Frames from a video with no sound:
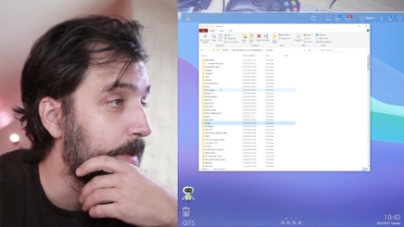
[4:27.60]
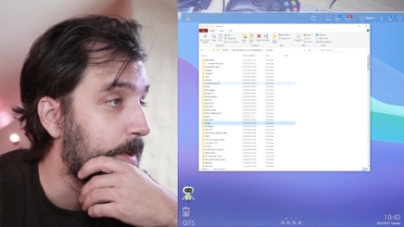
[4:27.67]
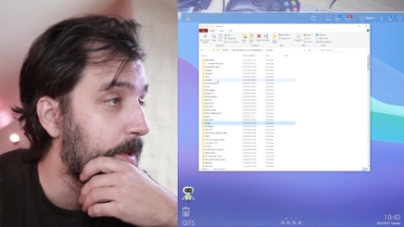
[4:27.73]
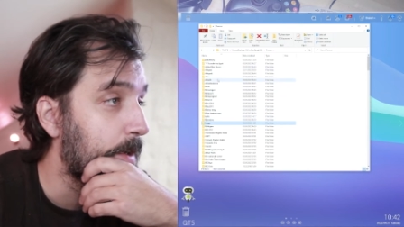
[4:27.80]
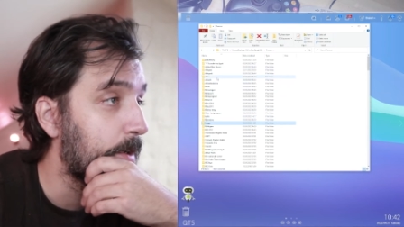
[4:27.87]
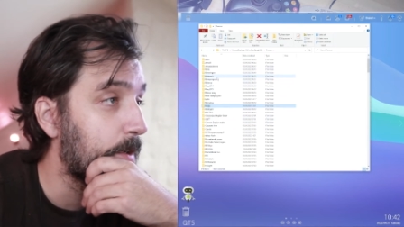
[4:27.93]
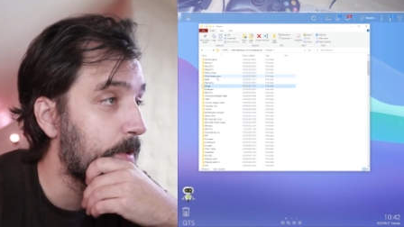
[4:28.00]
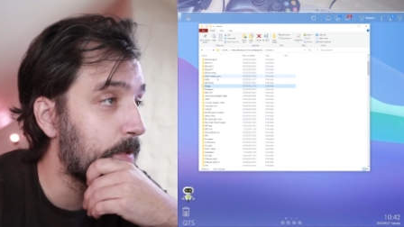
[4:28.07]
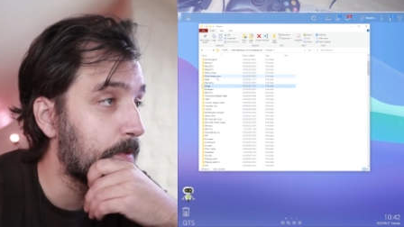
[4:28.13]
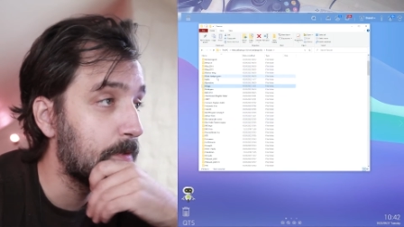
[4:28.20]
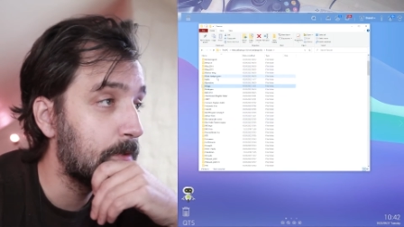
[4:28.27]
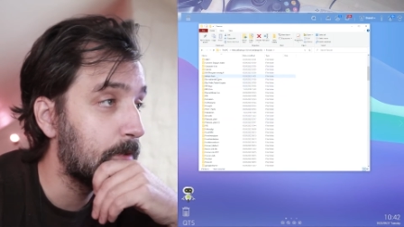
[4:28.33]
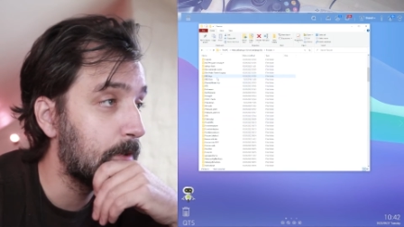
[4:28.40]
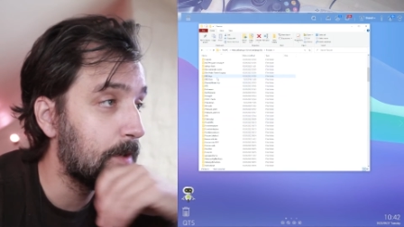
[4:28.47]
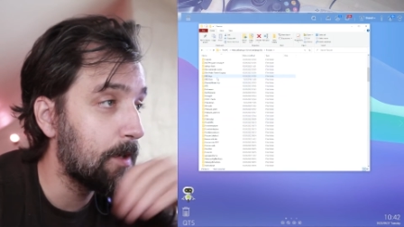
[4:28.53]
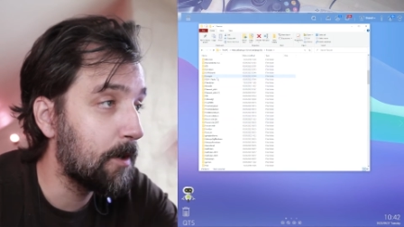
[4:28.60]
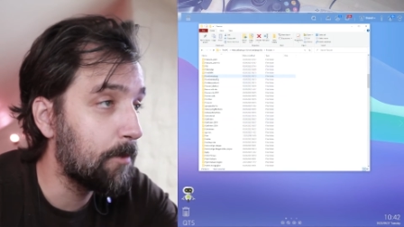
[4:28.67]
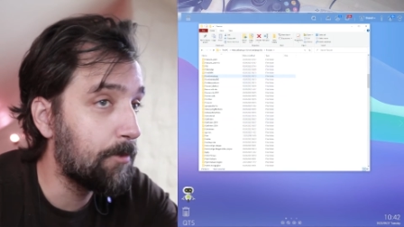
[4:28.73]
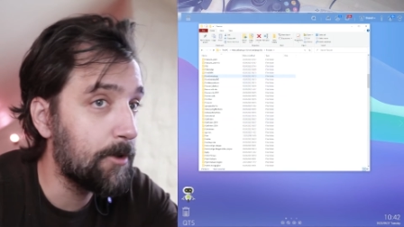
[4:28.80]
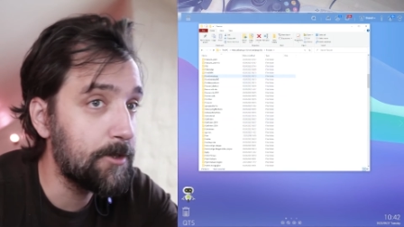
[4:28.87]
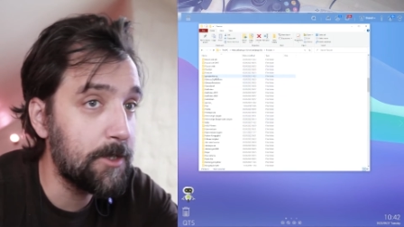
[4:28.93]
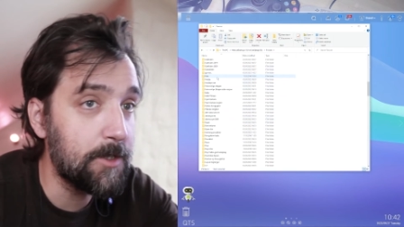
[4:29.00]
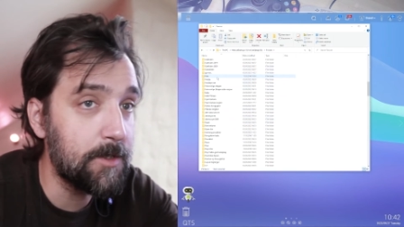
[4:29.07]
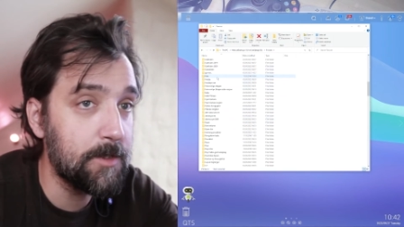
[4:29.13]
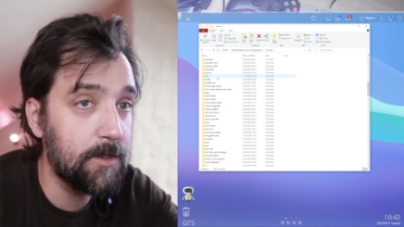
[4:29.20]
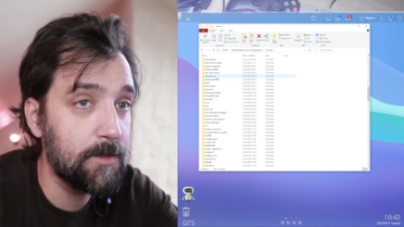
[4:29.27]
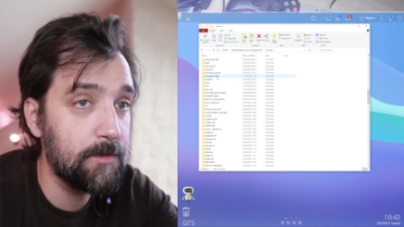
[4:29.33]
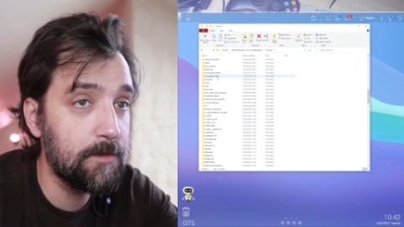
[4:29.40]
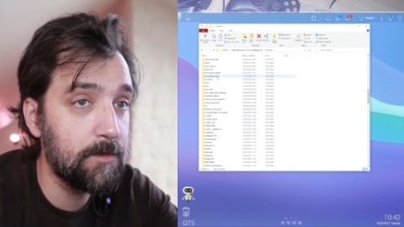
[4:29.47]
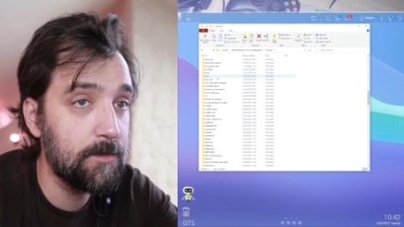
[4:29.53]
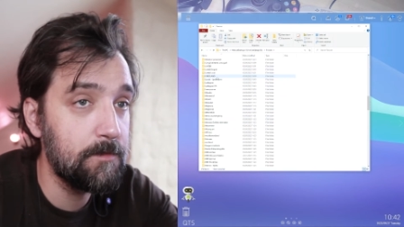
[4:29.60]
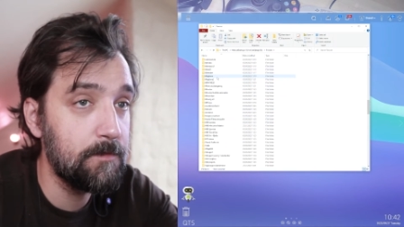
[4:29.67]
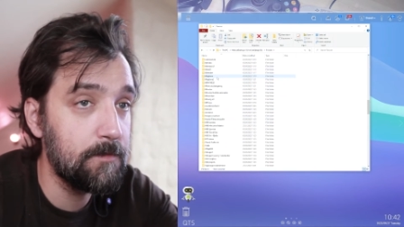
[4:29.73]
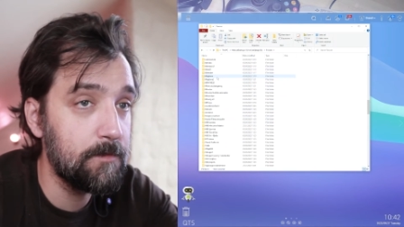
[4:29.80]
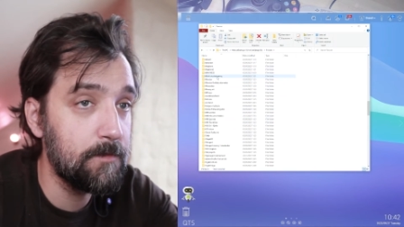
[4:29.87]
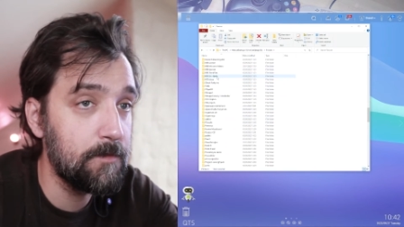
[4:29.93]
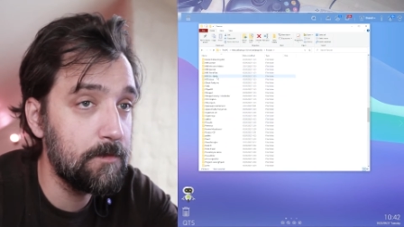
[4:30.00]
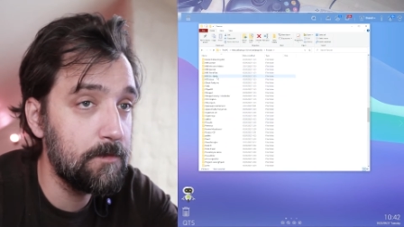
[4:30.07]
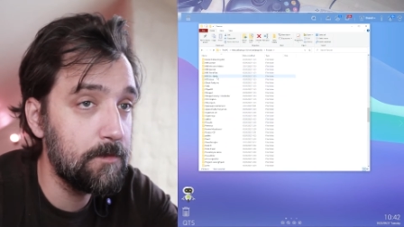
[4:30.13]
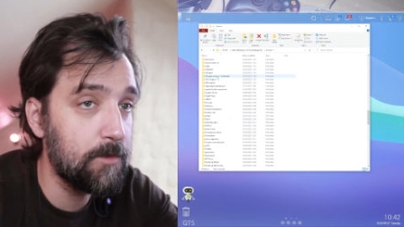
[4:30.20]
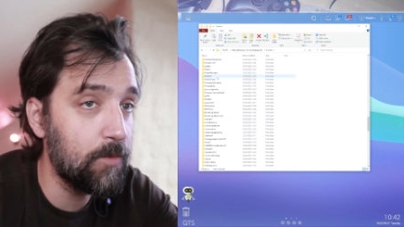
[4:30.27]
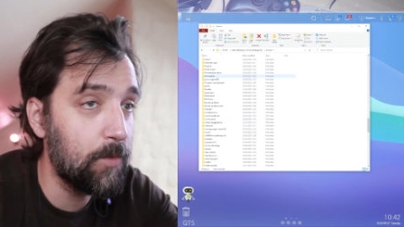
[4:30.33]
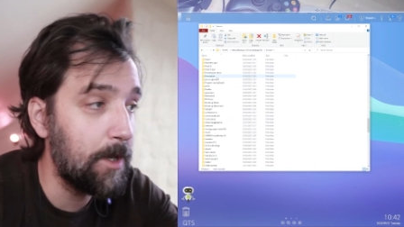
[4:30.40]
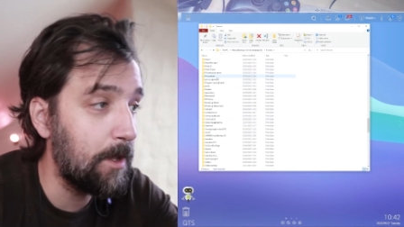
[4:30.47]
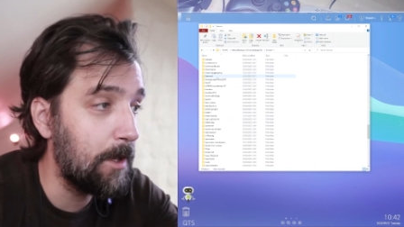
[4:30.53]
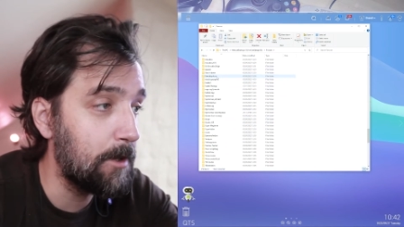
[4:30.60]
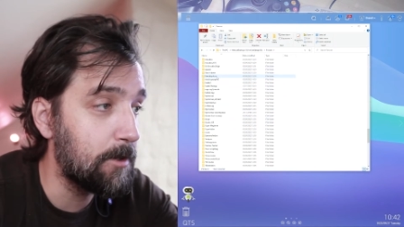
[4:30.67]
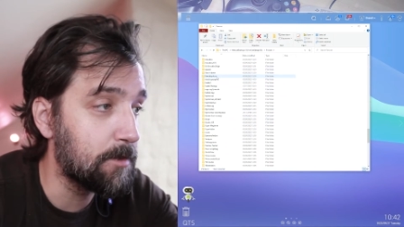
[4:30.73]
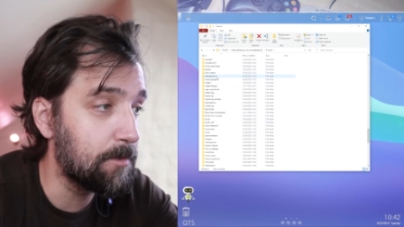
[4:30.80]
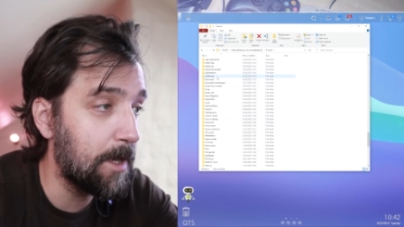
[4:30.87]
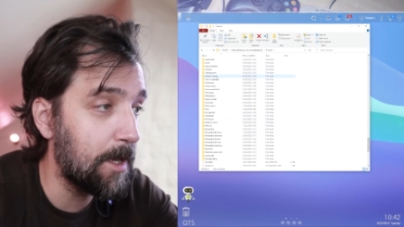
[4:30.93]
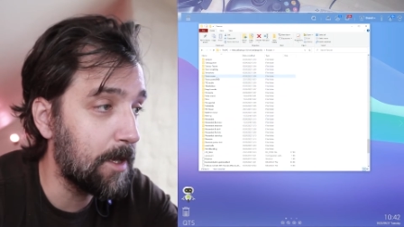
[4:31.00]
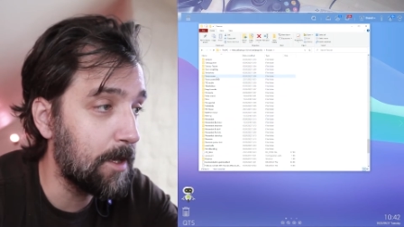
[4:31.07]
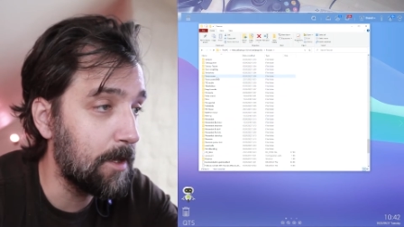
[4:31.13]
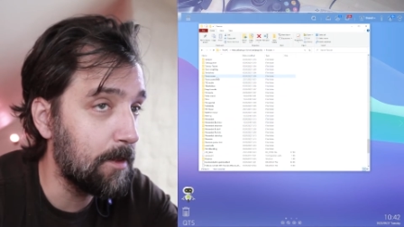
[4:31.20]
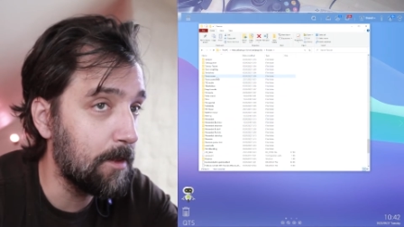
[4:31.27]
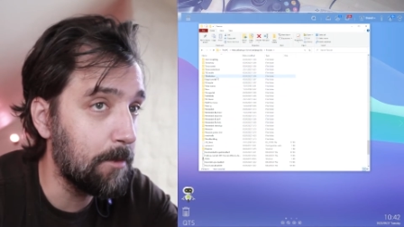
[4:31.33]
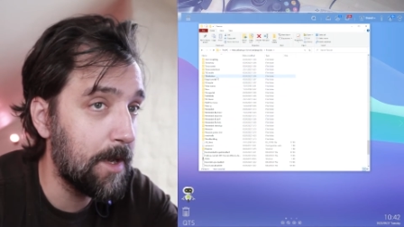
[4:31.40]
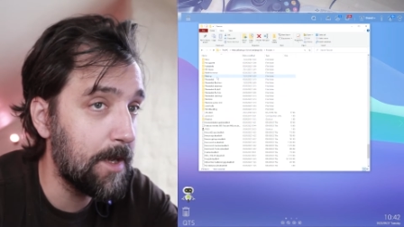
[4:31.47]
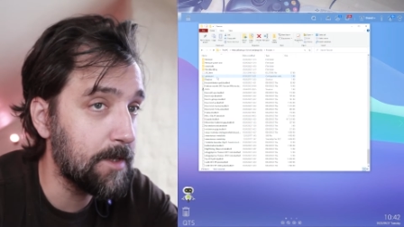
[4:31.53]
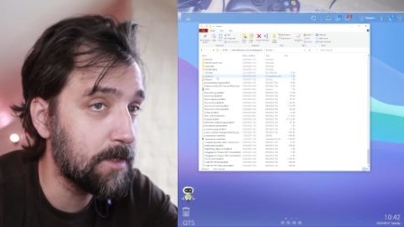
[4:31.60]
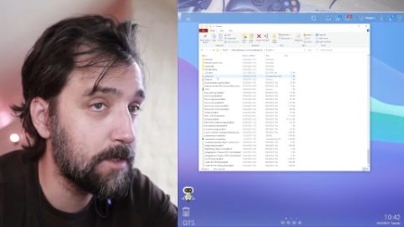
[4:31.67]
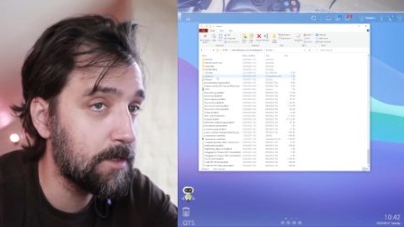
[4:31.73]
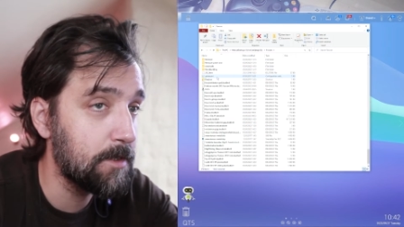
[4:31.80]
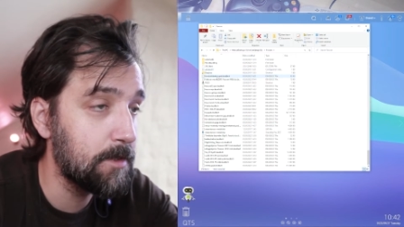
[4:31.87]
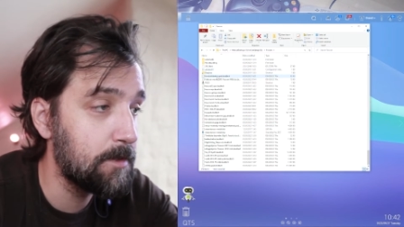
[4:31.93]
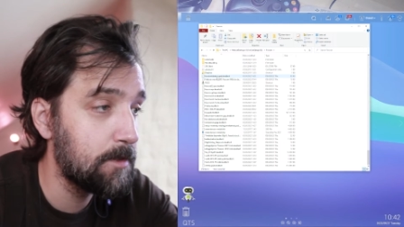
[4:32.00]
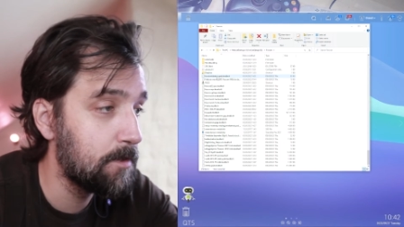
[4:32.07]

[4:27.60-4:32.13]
Uh, here are projects twenty years back in the past,